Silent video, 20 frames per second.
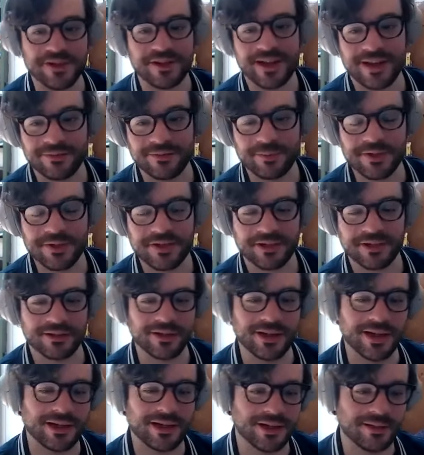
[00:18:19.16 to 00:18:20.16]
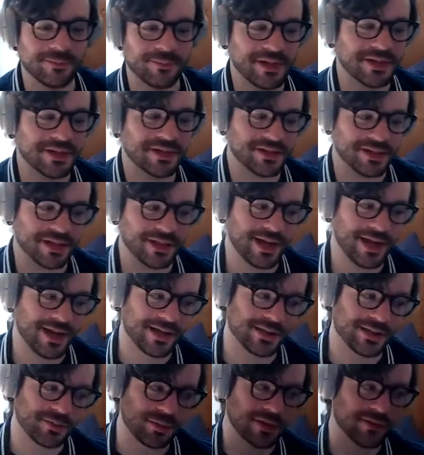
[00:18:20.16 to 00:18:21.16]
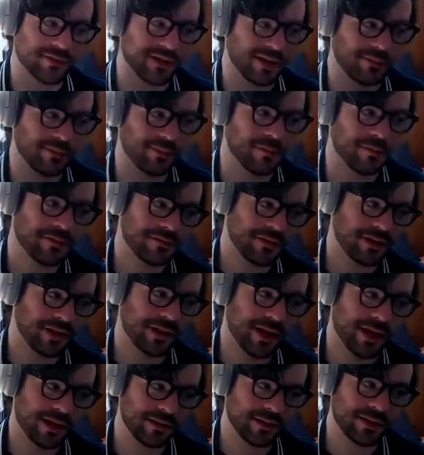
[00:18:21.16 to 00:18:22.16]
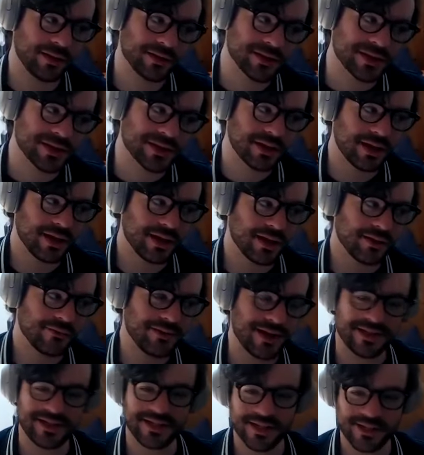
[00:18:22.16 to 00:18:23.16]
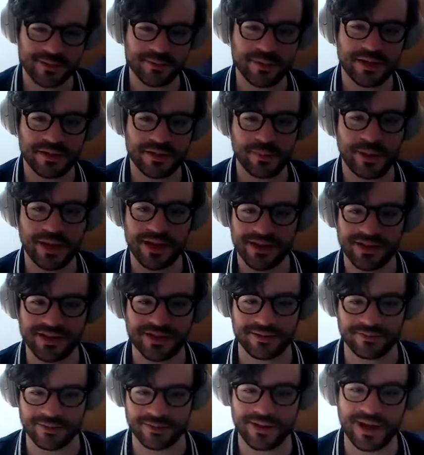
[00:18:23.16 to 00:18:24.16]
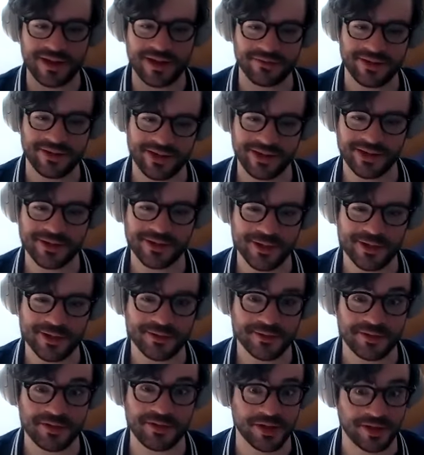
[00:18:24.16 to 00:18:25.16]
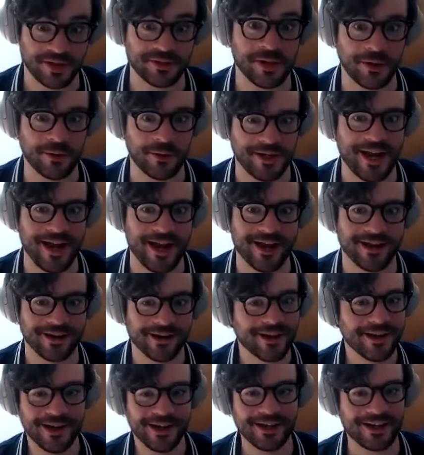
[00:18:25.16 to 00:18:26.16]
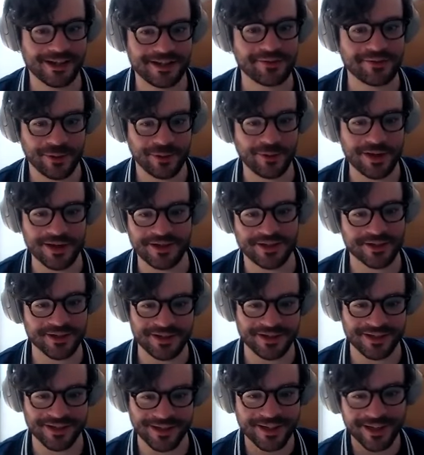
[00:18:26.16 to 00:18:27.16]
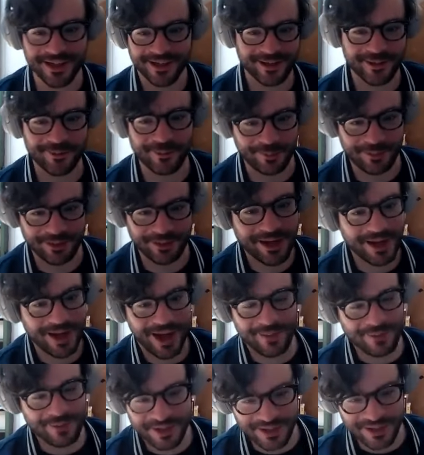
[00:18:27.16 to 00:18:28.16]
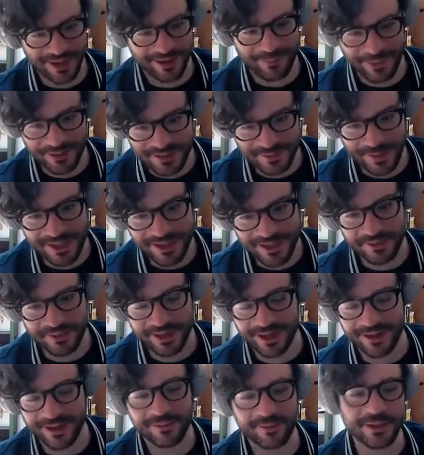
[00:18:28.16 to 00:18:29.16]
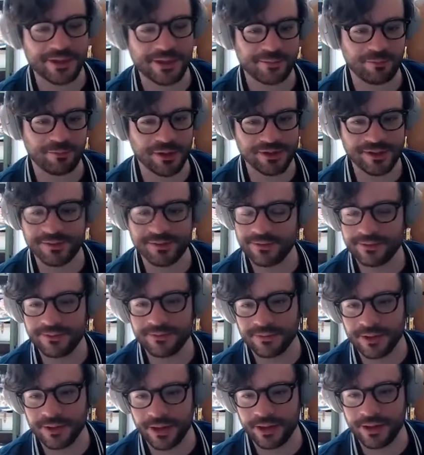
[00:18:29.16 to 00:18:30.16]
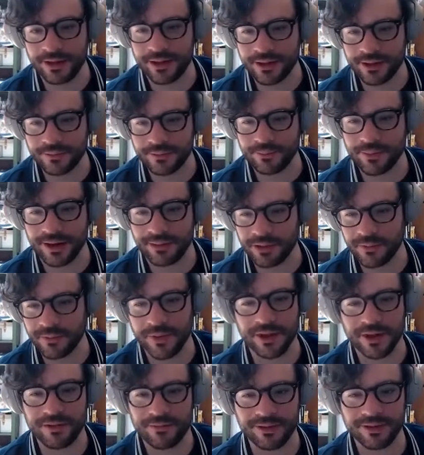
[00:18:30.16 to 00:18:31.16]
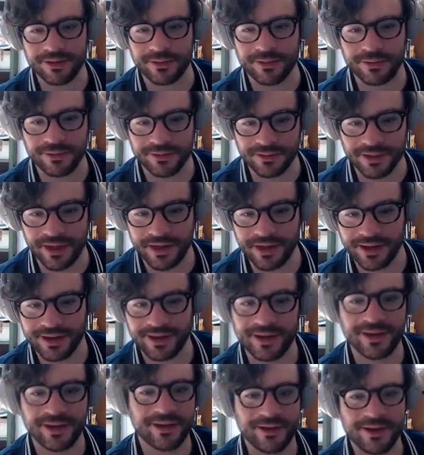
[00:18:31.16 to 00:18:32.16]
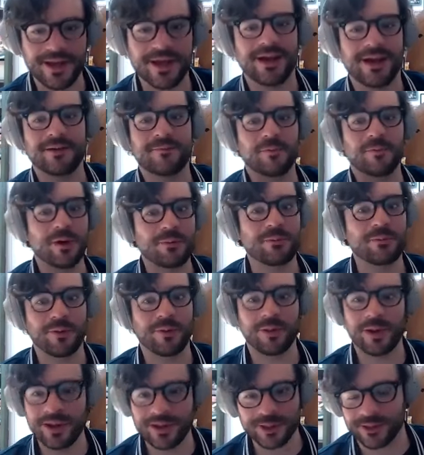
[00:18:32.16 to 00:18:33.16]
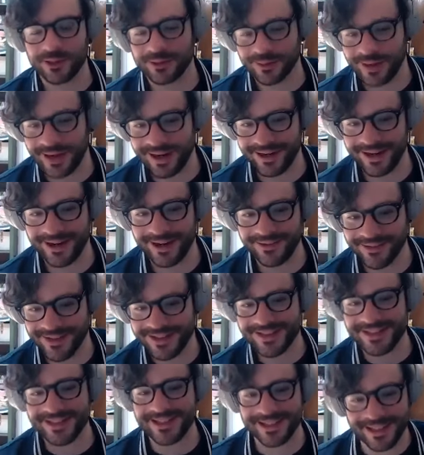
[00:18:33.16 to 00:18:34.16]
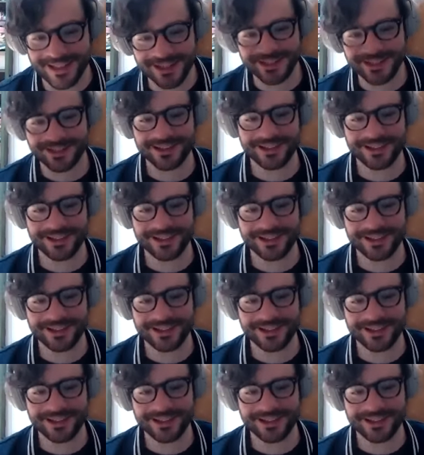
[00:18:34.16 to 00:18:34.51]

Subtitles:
kind of in particular got cut because like as we developed more of like Ellie's fascination with space, it would kind of need to change. And she's like, no, it can't. It gets even crazier, Dina. You wouldn't believe I'm going to talk about space now, which wasn't really going to probably work with the whole like, we're mourning Joel right now. Let's.